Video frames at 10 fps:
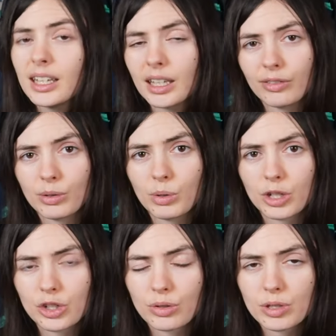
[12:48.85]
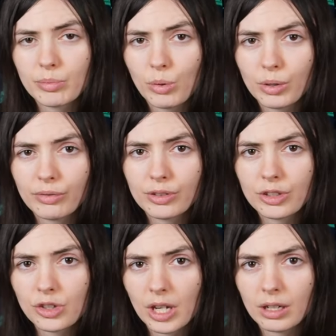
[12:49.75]
If you want to show support for the
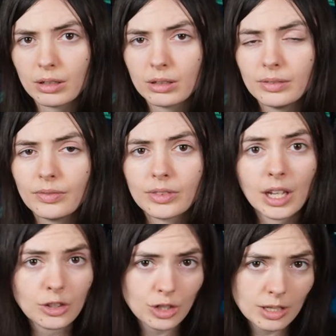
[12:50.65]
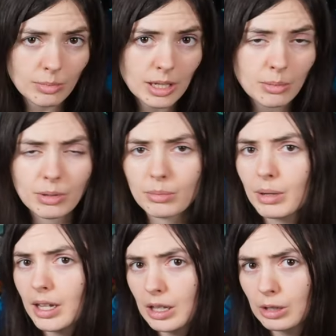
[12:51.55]
channel, not just me, but
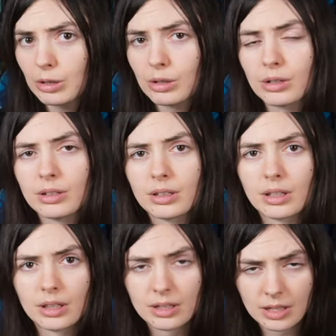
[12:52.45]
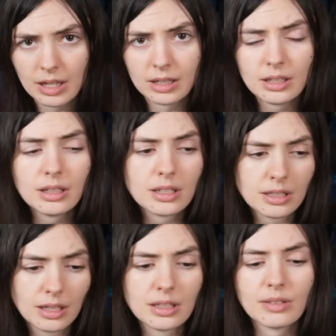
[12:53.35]
my editor, Sun, the
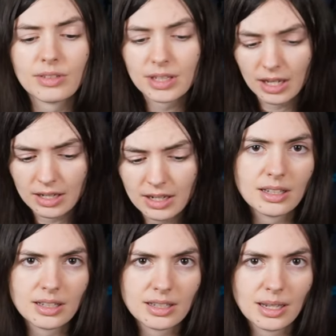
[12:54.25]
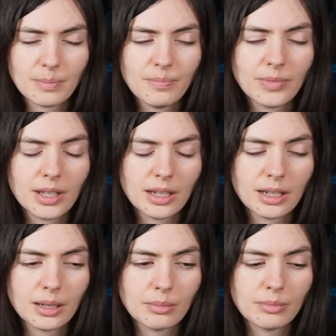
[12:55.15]
Sons of Sun is his name.
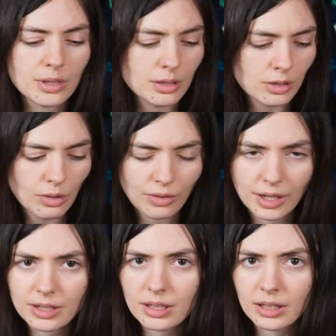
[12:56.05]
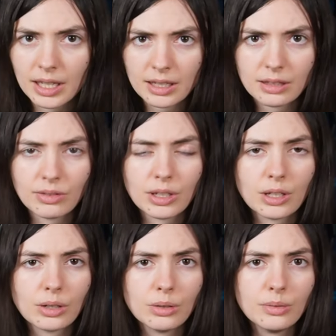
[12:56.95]
Don't forget to like the
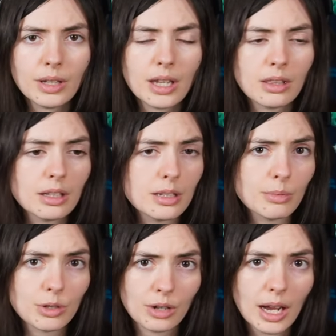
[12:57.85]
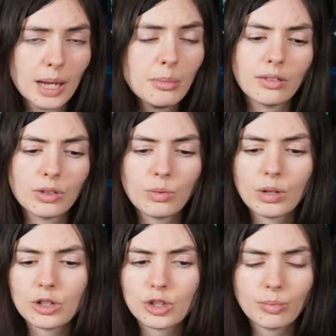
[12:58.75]
video and then subscribe. If you
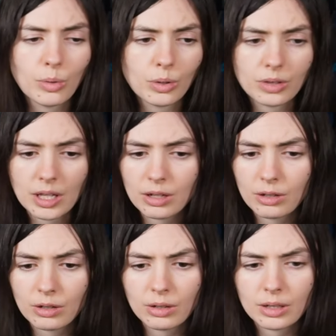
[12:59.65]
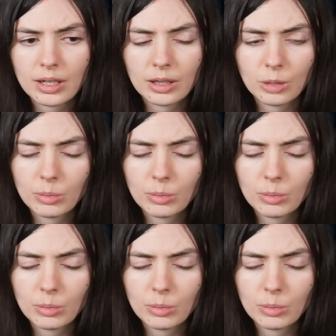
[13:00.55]
want to support the editor a little